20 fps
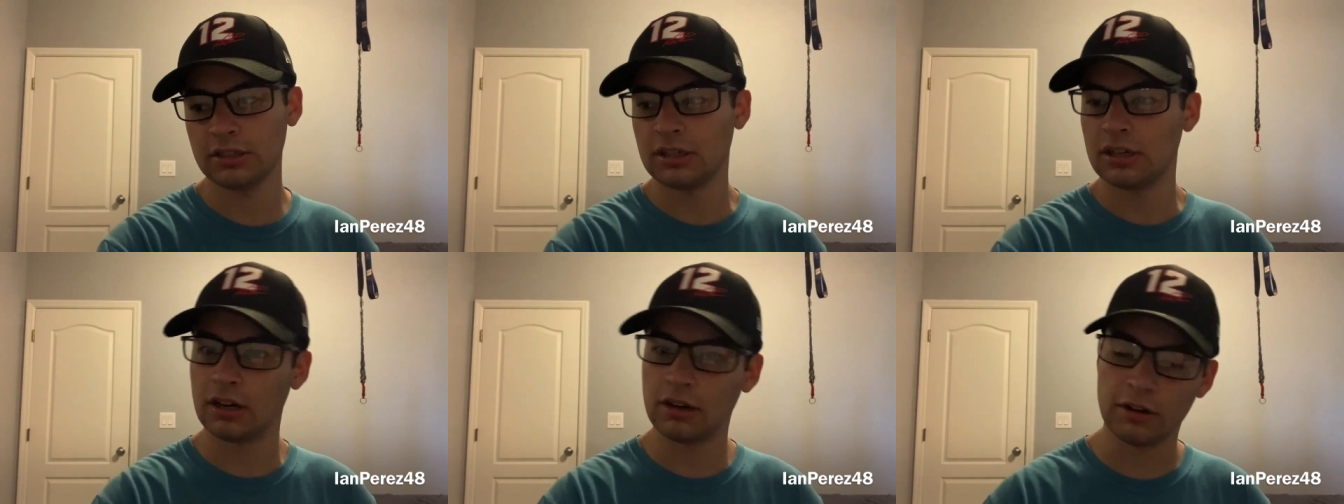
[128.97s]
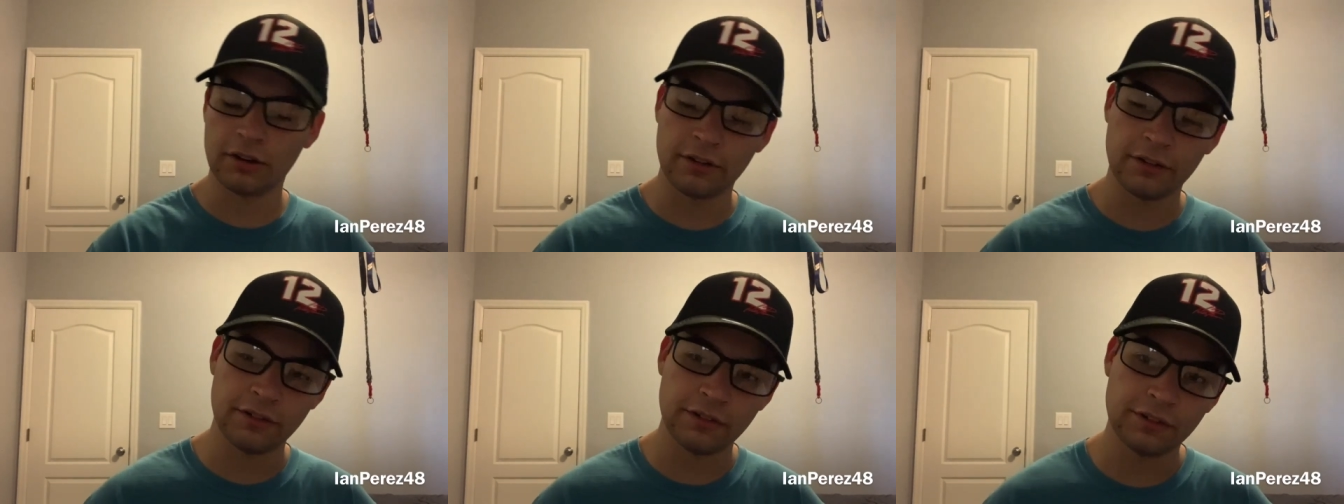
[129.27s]

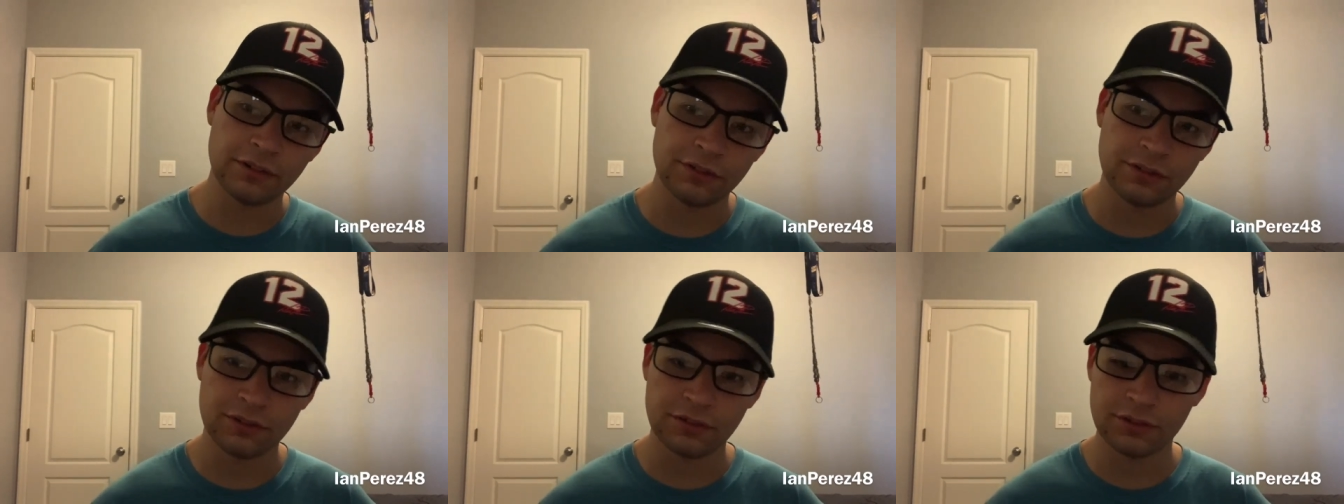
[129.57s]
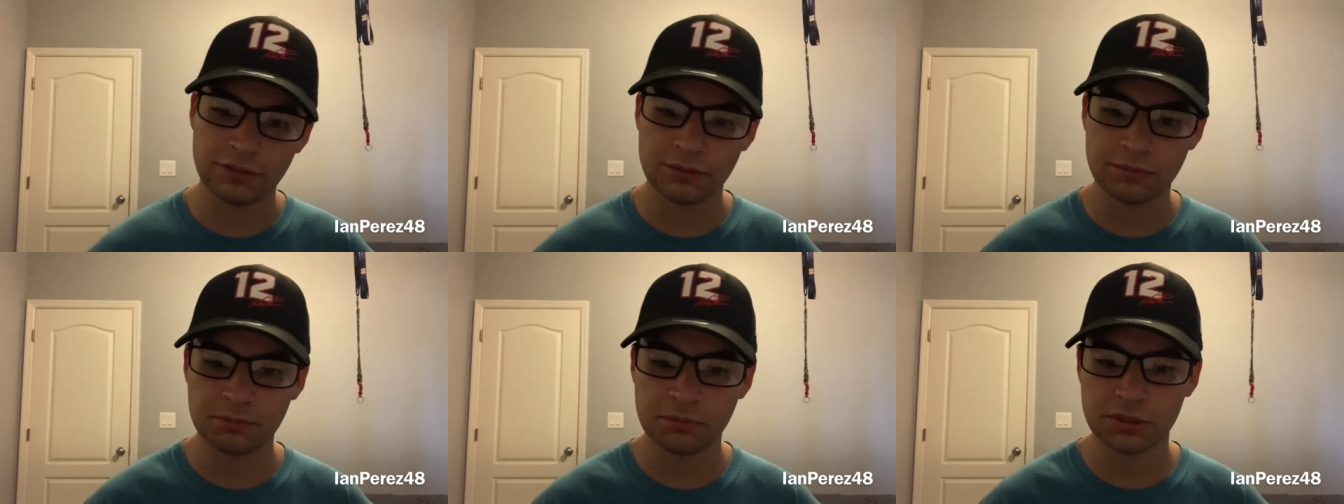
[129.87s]
of
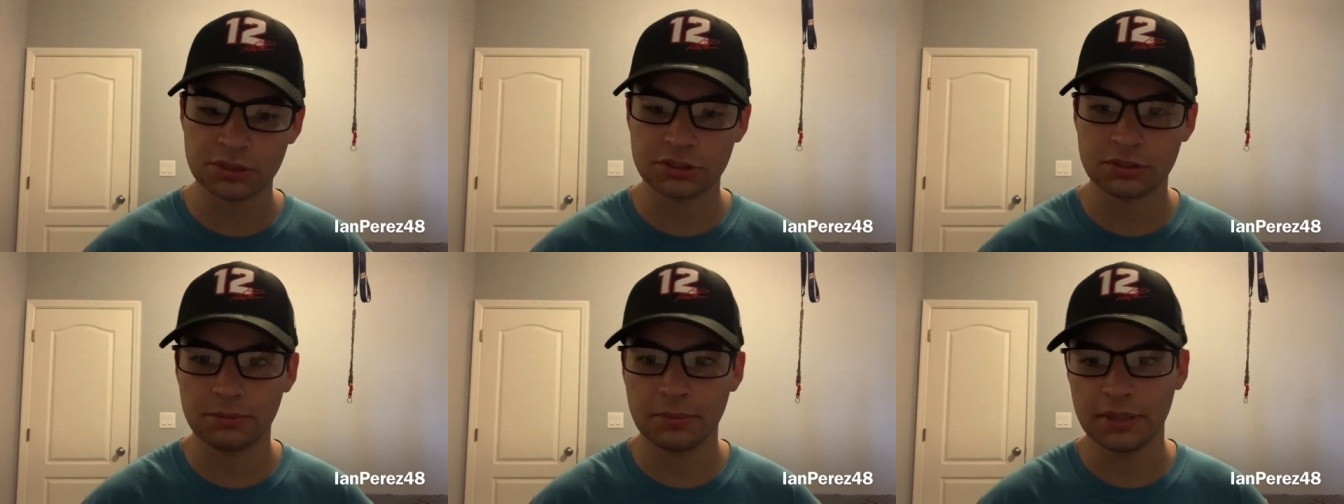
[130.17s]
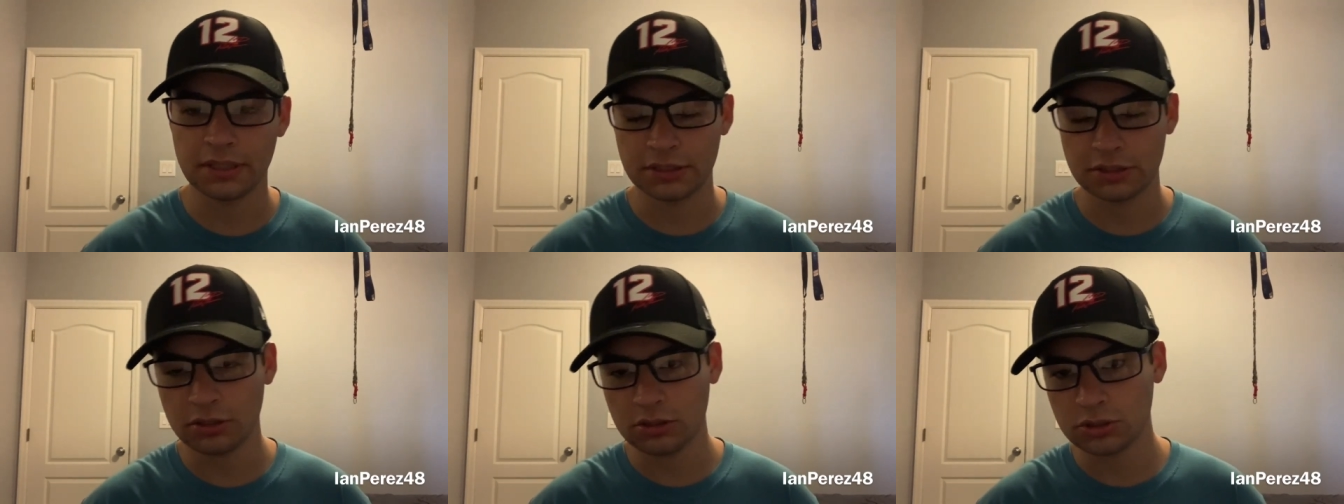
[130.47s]
Bristol
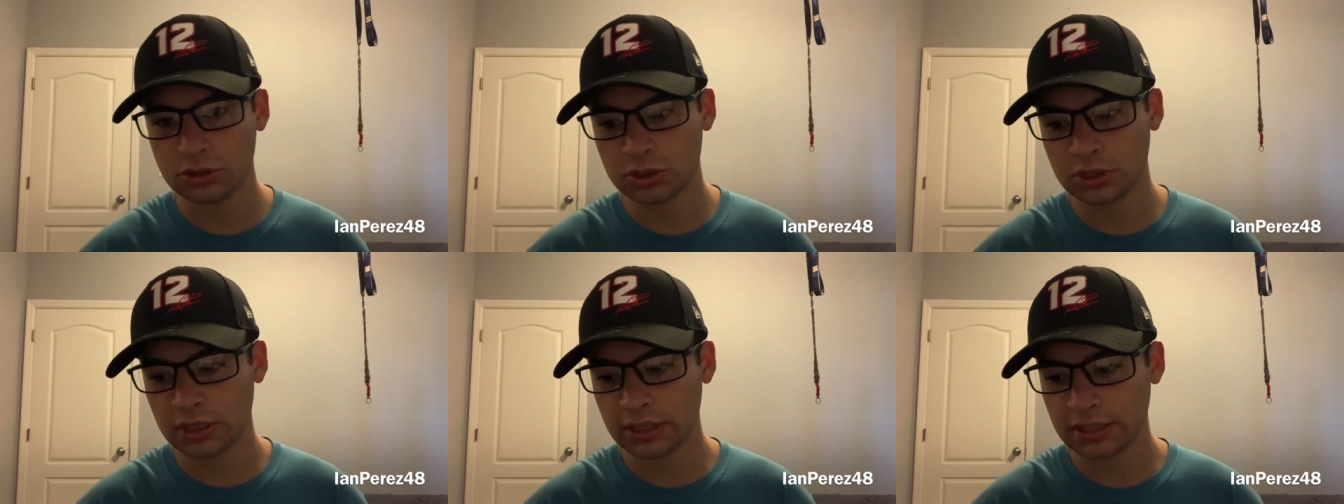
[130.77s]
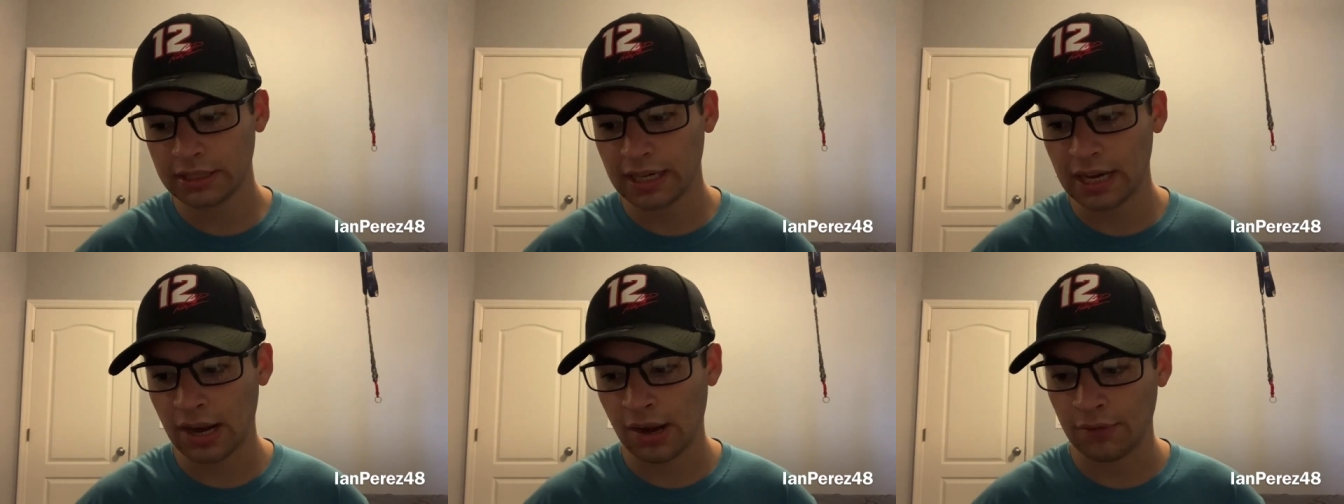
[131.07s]
being a dirt
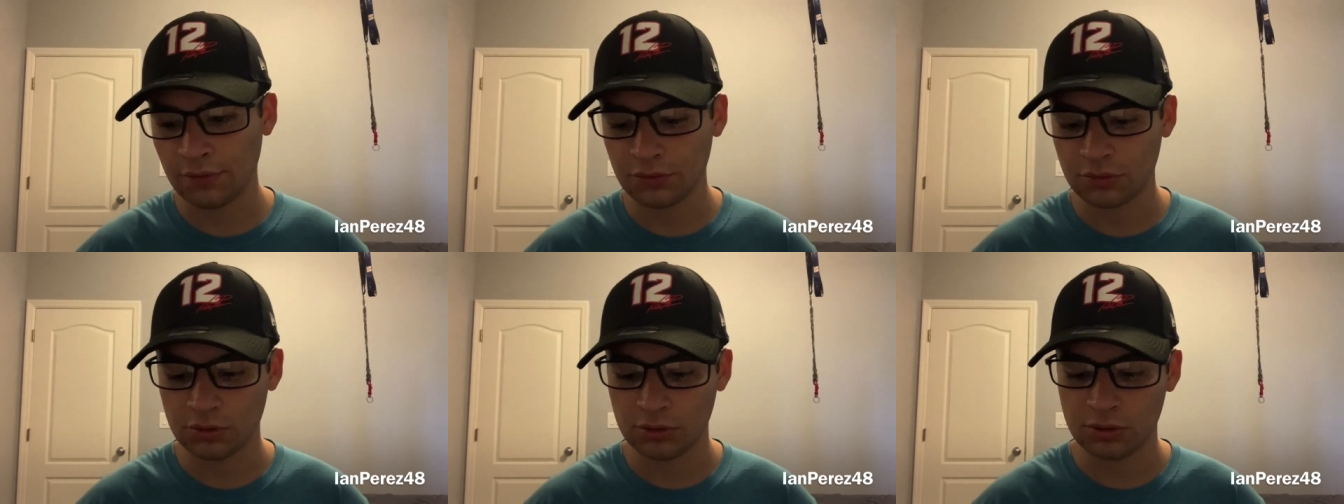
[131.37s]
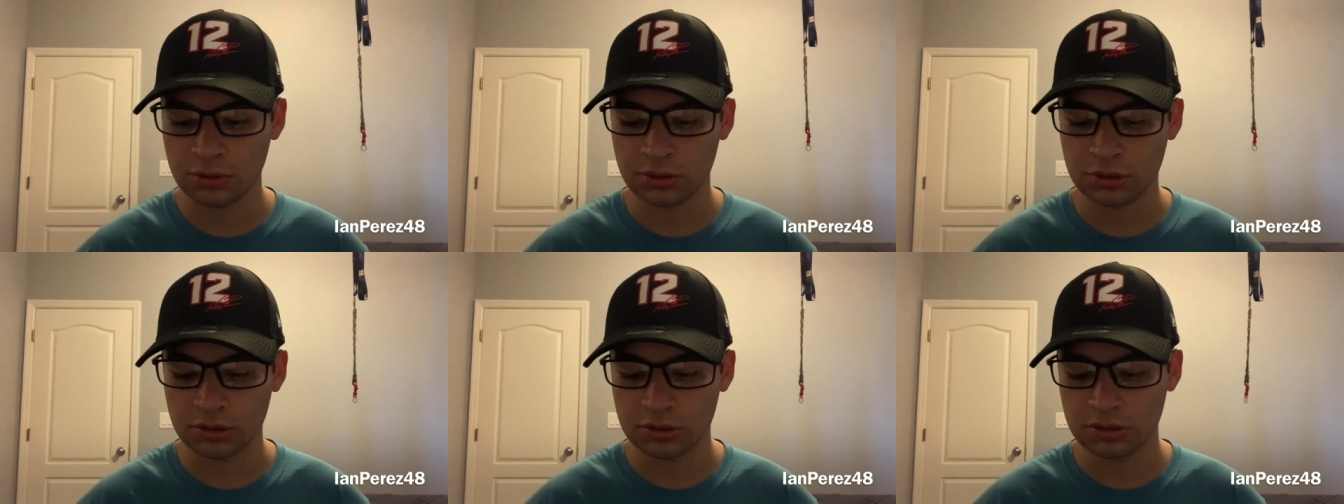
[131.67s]
track
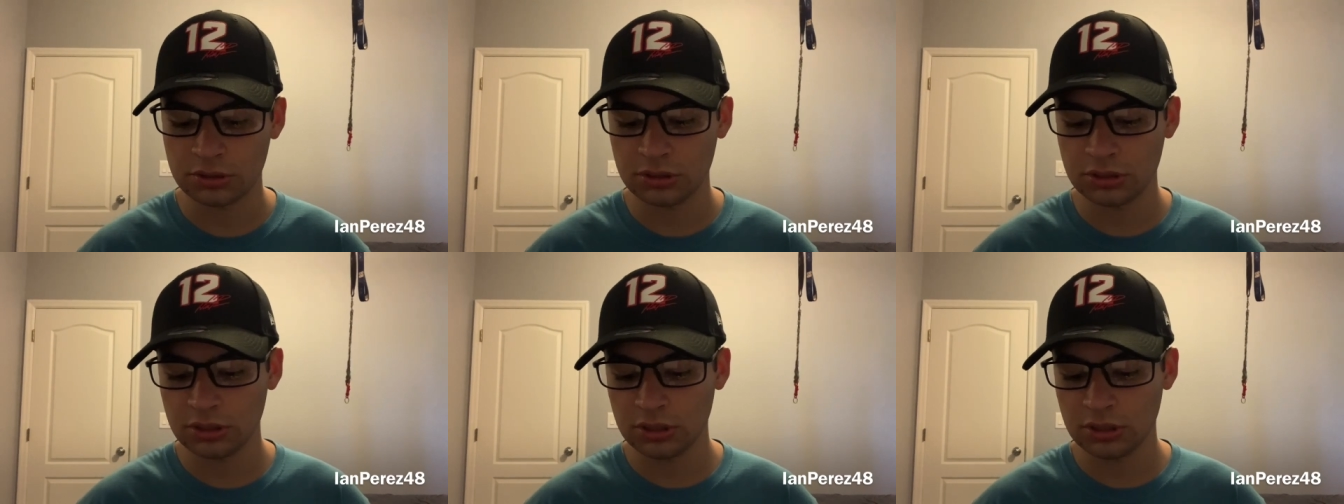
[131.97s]
after